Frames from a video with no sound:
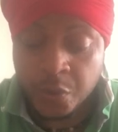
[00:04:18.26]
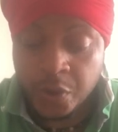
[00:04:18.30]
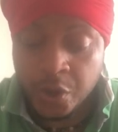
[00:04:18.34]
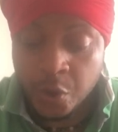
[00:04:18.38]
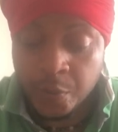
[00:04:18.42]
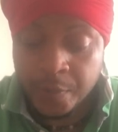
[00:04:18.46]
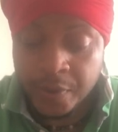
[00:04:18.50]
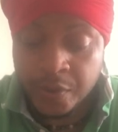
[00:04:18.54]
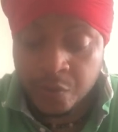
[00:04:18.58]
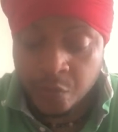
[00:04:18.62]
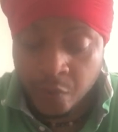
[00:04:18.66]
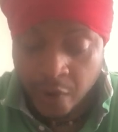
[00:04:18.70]

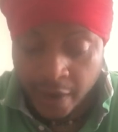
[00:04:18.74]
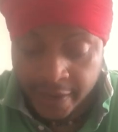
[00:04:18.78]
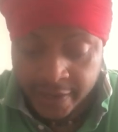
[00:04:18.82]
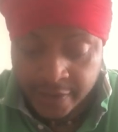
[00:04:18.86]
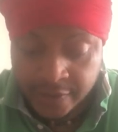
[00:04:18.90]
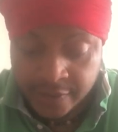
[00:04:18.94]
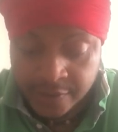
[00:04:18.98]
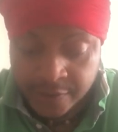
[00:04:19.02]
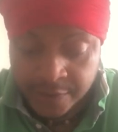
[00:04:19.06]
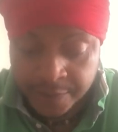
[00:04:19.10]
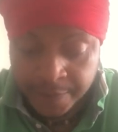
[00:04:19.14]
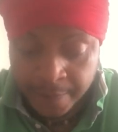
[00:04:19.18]
human
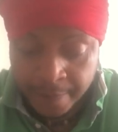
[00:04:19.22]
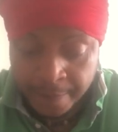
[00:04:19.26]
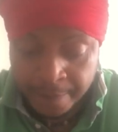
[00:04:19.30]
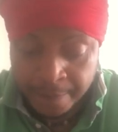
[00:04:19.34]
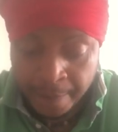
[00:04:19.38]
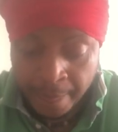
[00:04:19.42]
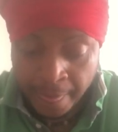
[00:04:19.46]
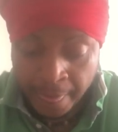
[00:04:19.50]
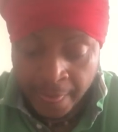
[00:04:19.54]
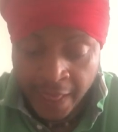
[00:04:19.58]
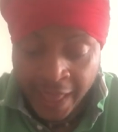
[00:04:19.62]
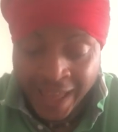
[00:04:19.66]
rights,
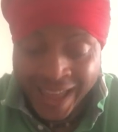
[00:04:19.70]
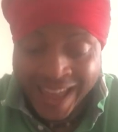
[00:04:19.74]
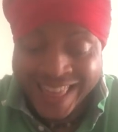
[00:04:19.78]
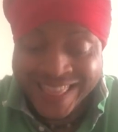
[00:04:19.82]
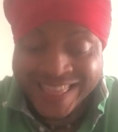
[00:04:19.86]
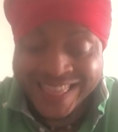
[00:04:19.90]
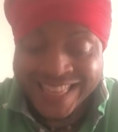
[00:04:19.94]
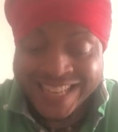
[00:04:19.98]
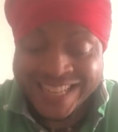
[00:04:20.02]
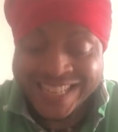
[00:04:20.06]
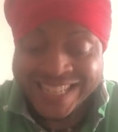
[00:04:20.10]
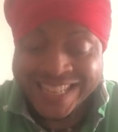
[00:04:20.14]

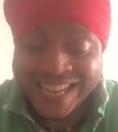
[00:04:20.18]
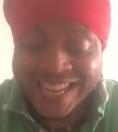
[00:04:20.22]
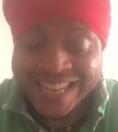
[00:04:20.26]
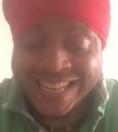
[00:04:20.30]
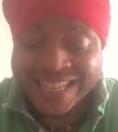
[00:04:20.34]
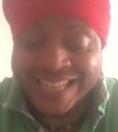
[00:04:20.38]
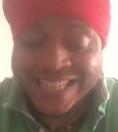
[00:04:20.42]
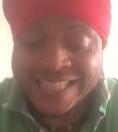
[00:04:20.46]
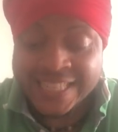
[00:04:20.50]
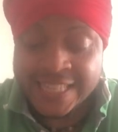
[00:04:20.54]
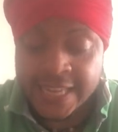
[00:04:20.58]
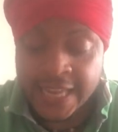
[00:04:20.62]
in the
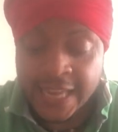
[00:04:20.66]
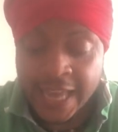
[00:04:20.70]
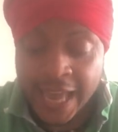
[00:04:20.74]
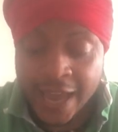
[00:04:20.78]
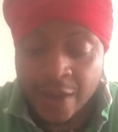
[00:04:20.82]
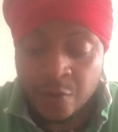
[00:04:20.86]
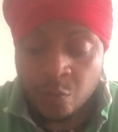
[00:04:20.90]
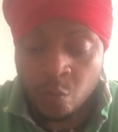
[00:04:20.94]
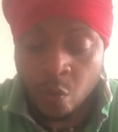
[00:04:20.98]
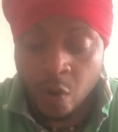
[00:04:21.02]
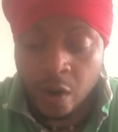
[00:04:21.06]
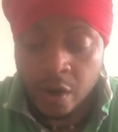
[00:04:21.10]
dignity
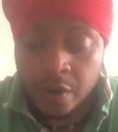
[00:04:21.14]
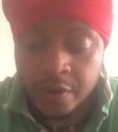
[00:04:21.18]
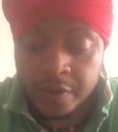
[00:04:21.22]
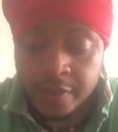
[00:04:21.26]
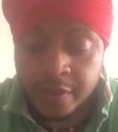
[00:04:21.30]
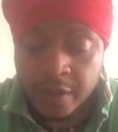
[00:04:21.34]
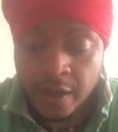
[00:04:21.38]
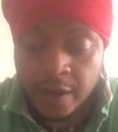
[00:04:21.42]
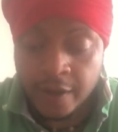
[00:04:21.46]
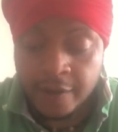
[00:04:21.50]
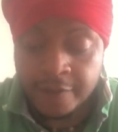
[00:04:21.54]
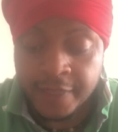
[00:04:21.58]
and worth
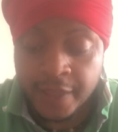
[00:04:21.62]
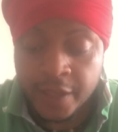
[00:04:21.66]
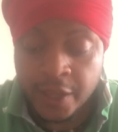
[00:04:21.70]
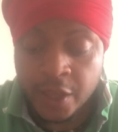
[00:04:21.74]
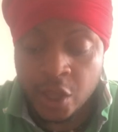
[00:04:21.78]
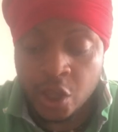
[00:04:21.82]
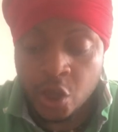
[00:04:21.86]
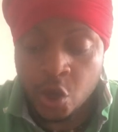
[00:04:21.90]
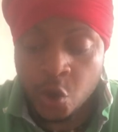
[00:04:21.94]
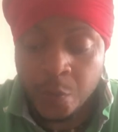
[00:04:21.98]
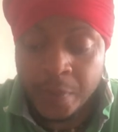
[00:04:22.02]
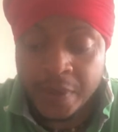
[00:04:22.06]
of the
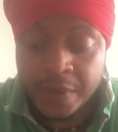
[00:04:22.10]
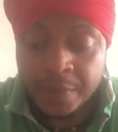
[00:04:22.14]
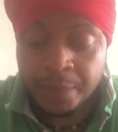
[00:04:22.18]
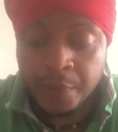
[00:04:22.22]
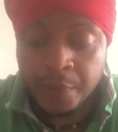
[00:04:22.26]
human